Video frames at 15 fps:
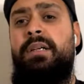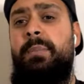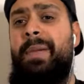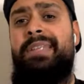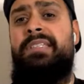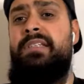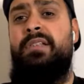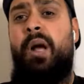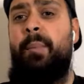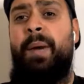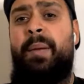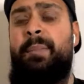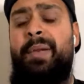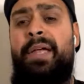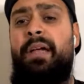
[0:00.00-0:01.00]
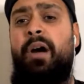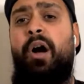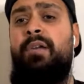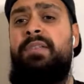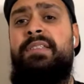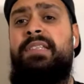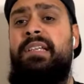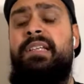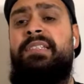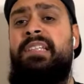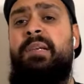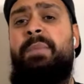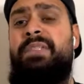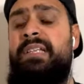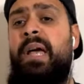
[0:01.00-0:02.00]
Messi's not a bad player. Argentina
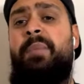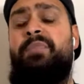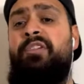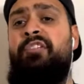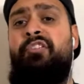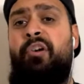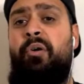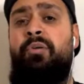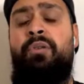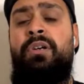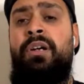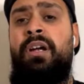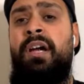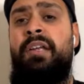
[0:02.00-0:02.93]
team is an absolute joke.